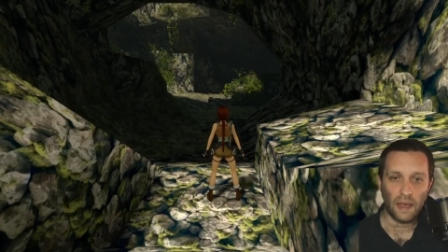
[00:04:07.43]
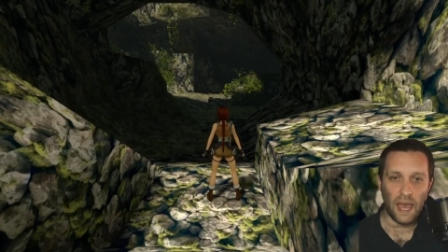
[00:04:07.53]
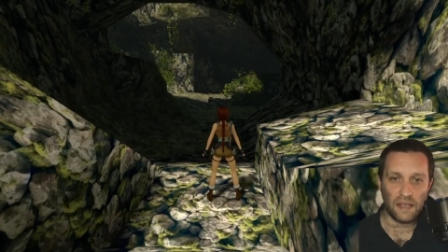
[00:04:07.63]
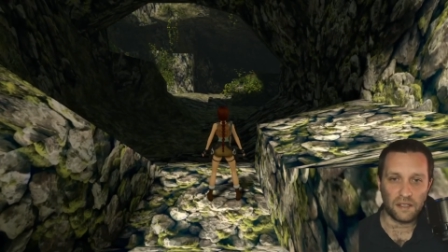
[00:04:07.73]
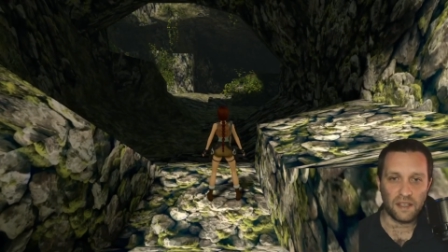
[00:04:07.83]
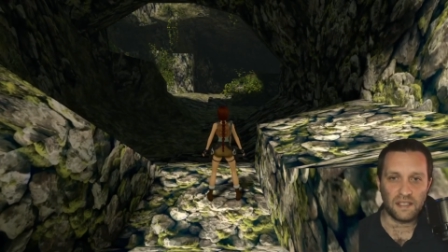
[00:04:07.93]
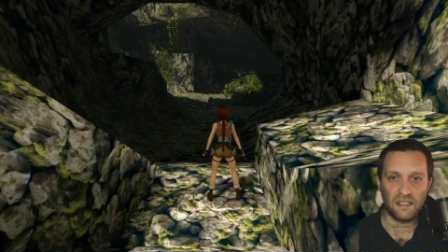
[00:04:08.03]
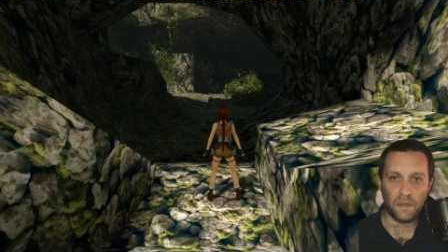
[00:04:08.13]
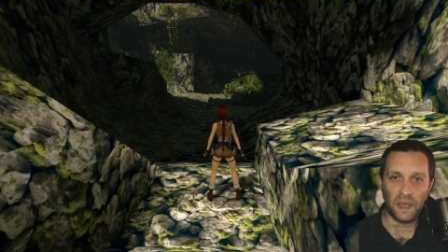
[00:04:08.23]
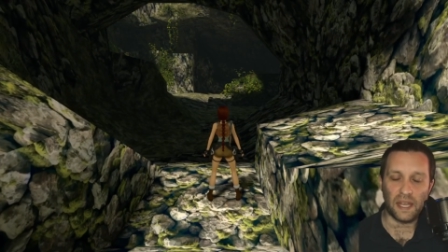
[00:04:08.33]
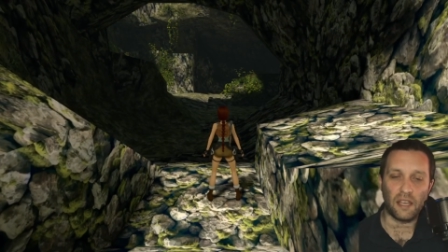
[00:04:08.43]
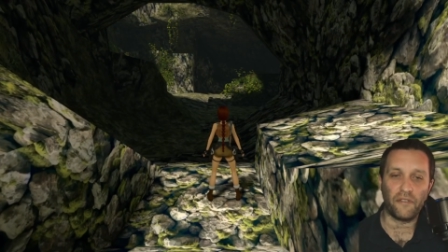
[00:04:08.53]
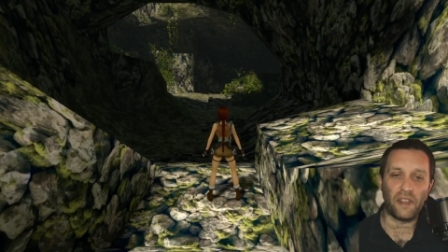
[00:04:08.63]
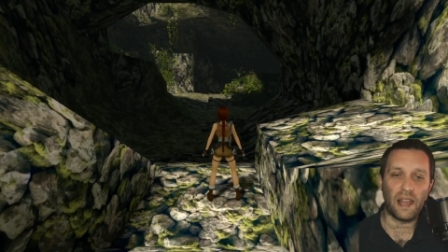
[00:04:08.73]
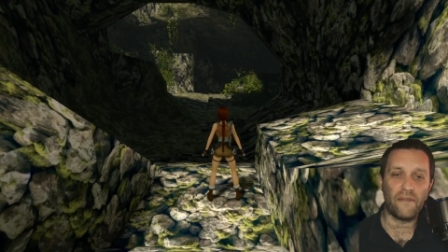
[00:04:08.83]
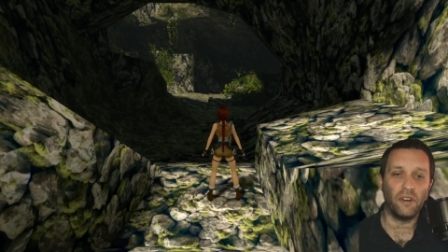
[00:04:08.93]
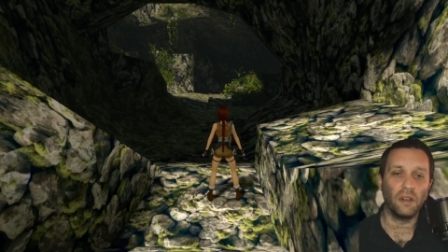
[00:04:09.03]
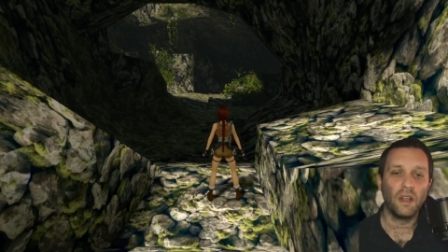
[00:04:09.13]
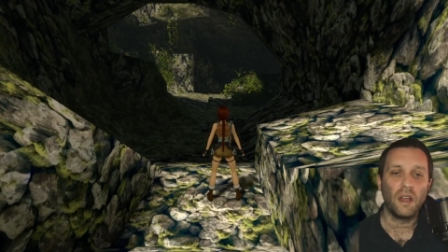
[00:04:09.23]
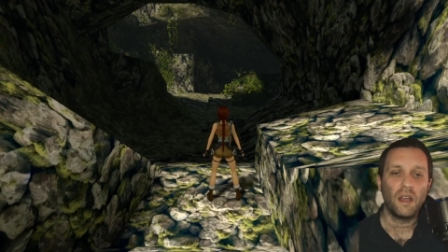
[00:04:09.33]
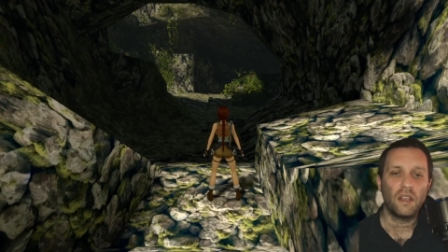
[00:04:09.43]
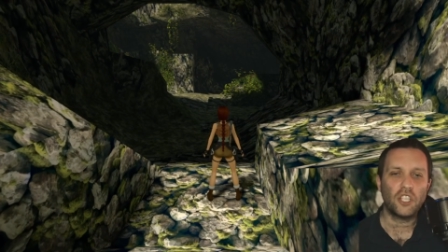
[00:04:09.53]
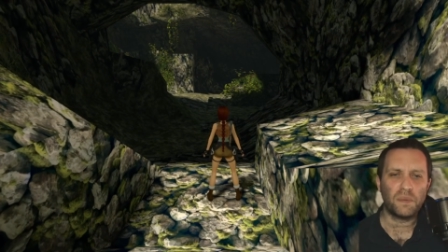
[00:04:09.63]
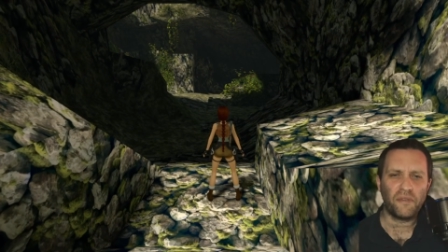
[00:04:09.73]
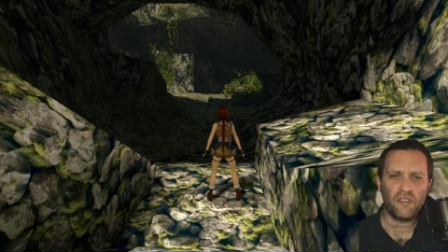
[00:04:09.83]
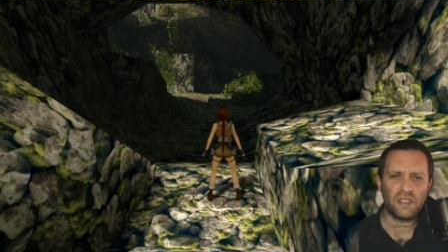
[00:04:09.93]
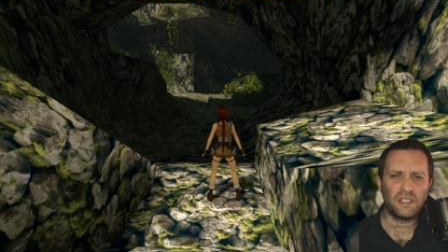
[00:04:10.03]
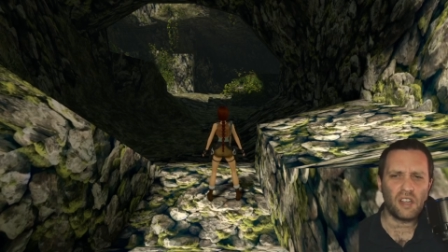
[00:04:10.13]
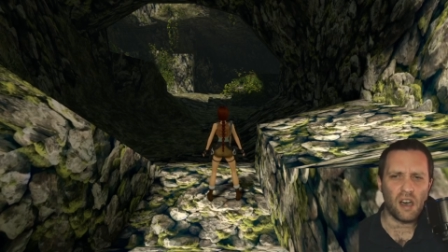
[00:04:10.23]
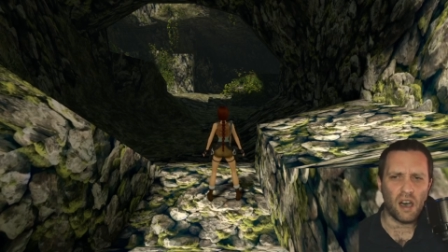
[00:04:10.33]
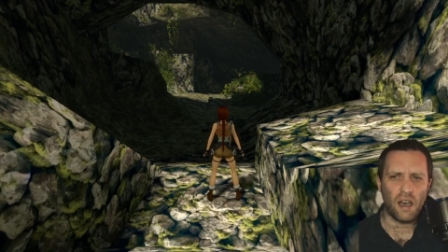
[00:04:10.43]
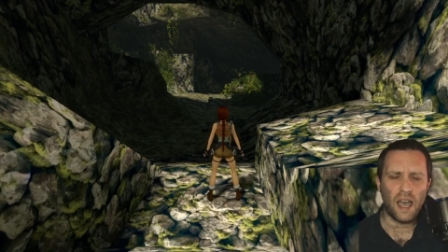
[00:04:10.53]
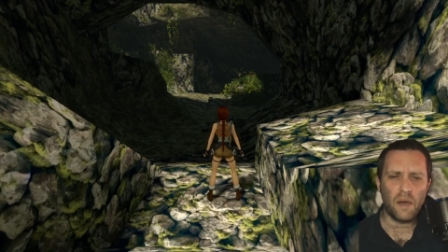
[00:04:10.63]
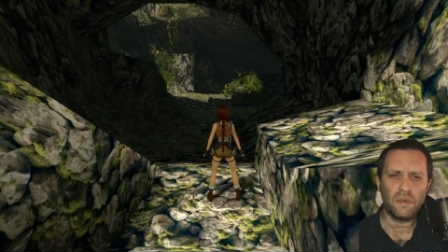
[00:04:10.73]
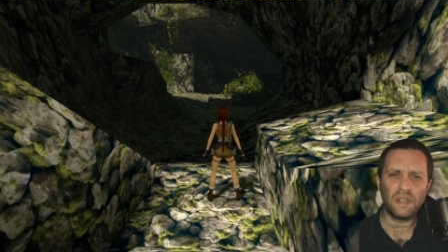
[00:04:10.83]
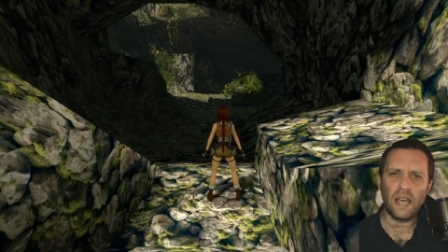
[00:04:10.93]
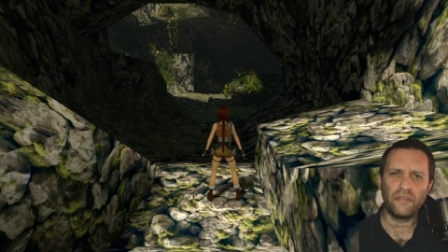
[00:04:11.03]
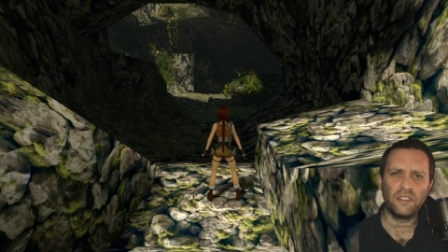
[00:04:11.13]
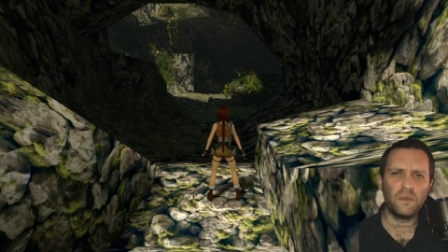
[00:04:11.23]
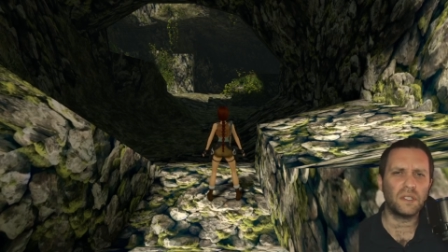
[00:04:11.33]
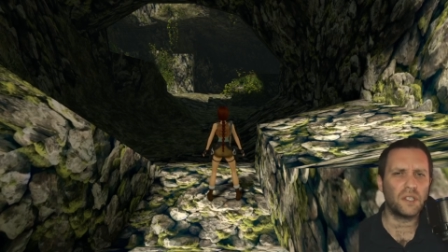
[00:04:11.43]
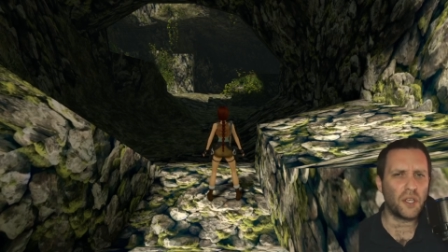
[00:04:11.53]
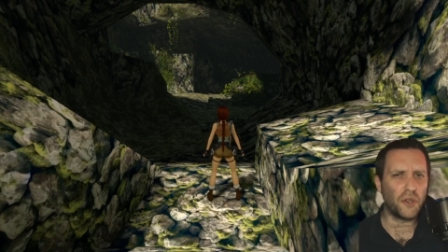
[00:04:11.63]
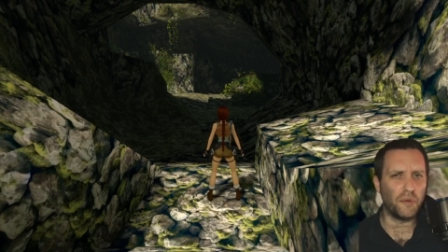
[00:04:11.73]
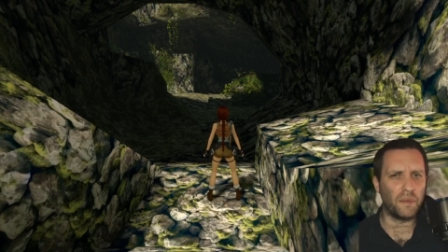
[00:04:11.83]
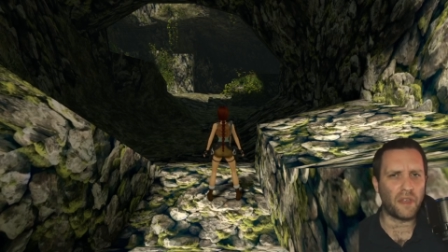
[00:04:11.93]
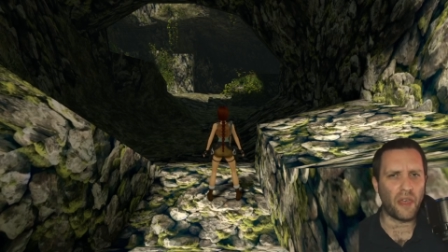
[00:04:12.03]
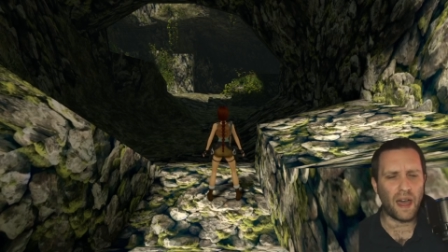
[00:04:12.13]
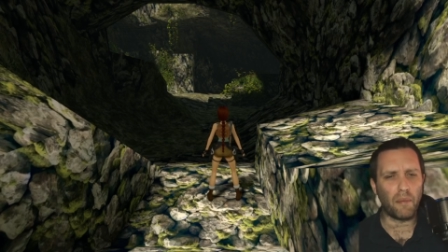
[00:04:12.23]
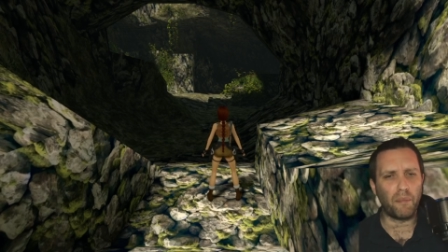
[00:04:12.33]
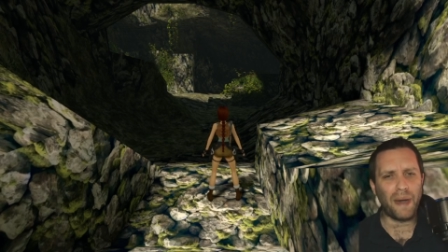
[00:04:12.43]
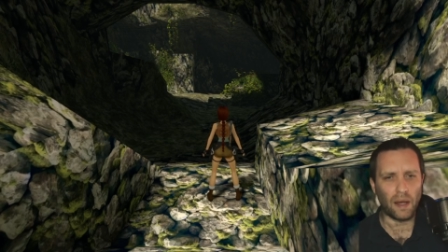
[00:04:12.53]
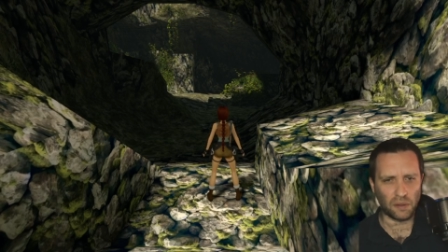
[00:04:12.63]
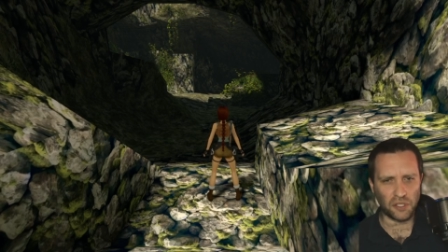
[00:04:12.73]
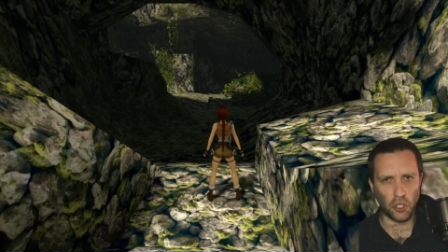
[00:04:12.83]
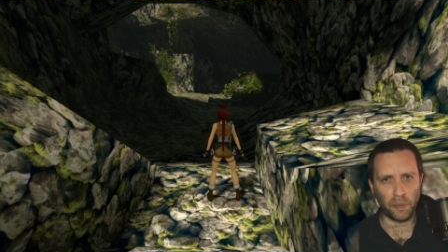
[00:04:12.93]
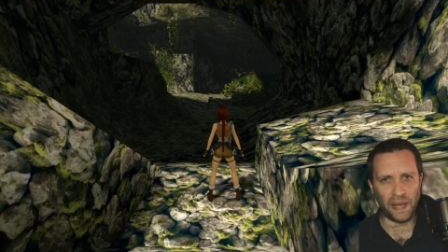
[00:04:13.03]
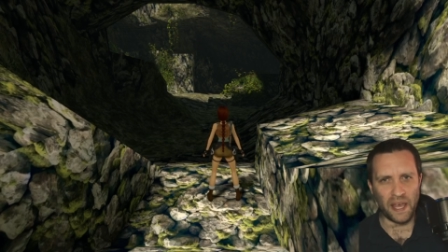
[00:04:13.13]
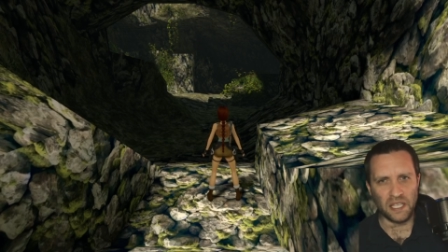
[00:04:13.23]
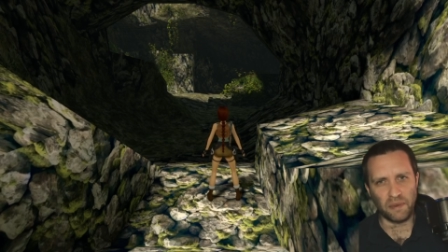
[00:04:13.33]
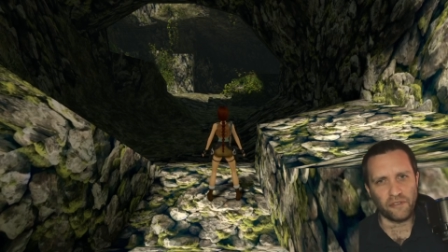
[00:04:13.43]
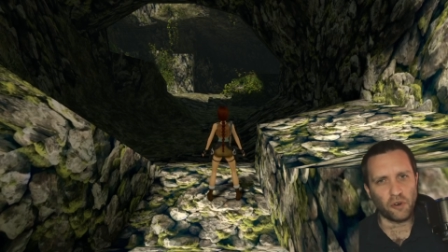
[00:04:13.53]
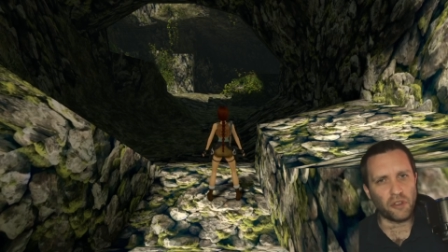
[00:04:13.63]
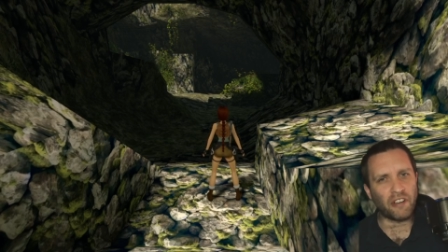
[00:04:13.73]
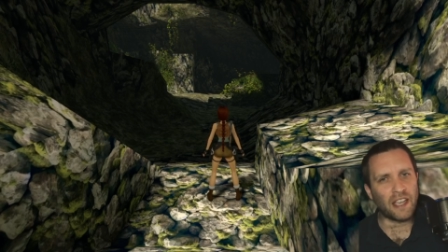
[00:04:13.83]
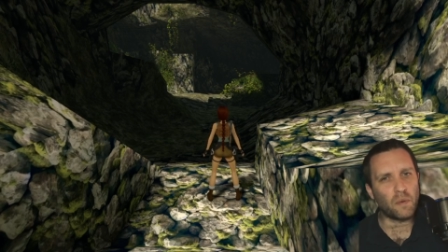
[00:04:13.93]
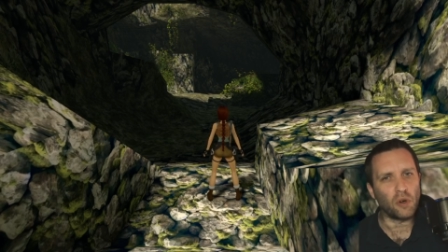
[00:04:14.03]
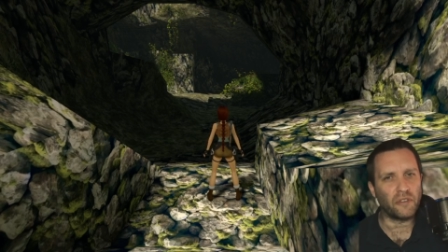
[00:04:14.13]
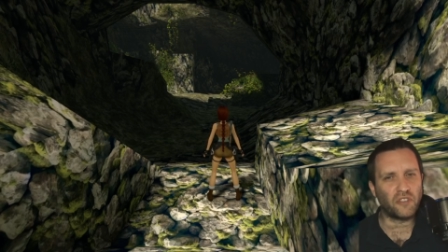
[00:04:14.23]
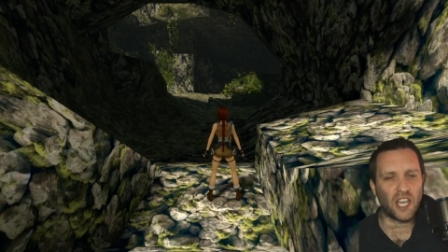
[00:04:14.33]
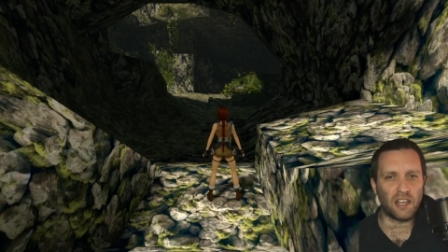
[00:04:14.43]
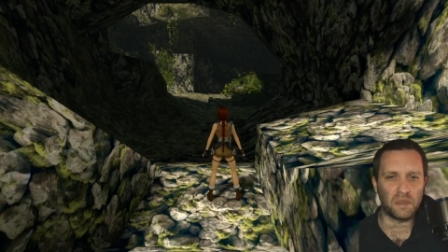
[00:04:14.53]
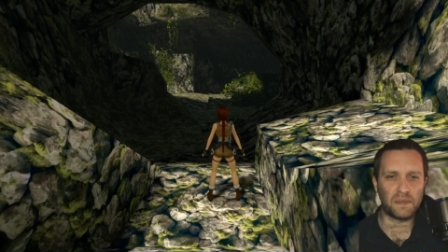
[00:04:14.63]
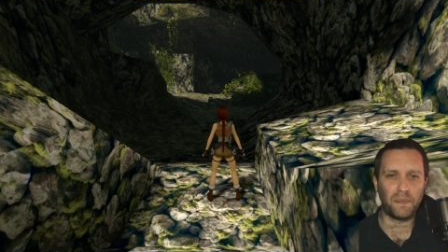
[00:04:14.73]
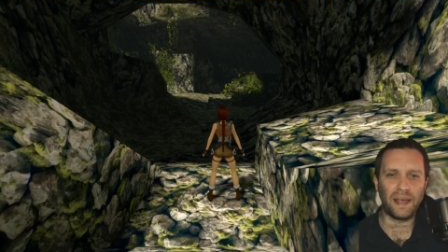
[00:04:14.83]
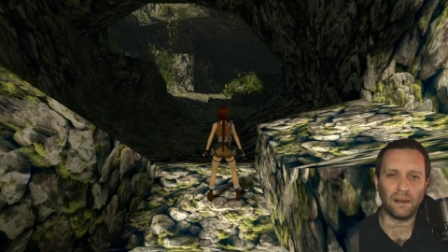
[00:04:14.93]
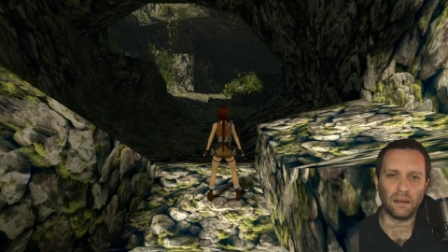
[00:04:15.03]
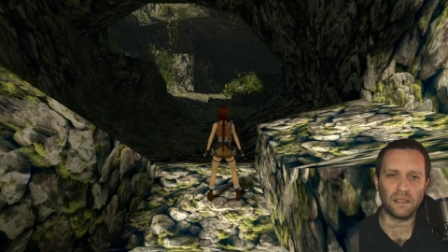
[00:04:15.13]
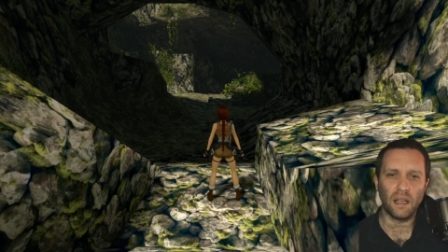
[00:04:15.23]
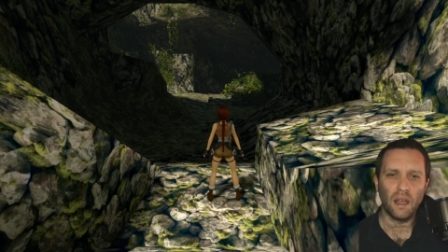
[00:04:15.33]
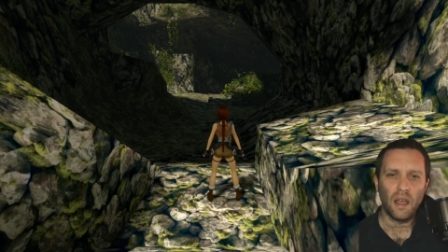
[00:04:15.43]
Okay, so this is the beginning of the level. Just before I start, I would have to assume that that battle took place before the Great Wall of China was built.